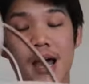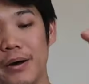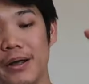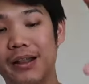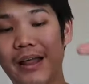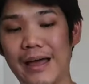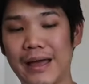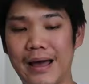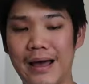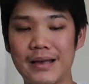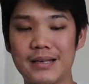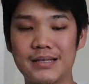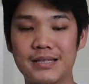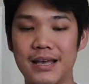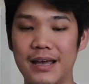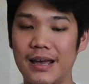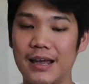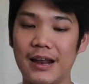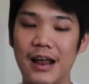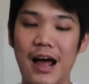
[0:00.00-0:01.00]
But like I
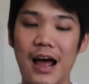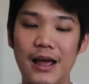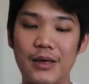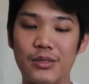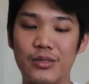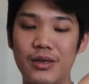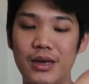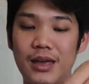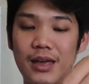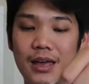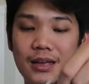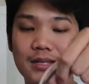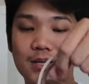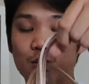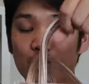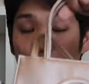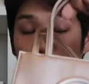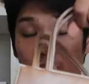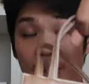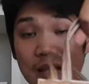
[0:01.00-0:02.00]
said, I think it's
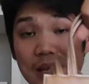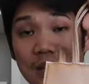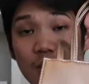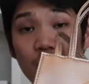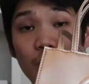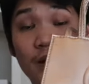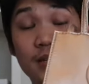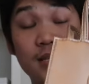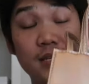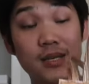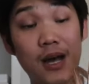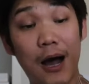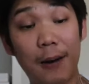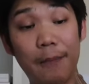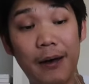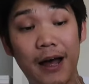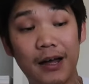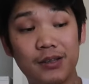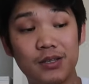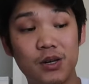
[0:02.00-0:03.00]
really cute as a top
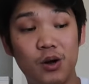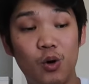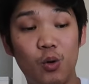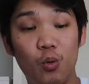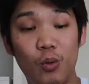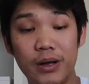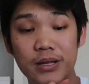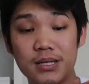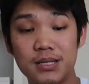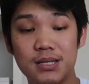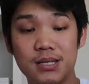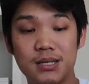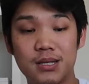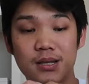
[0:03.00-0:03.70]
handle once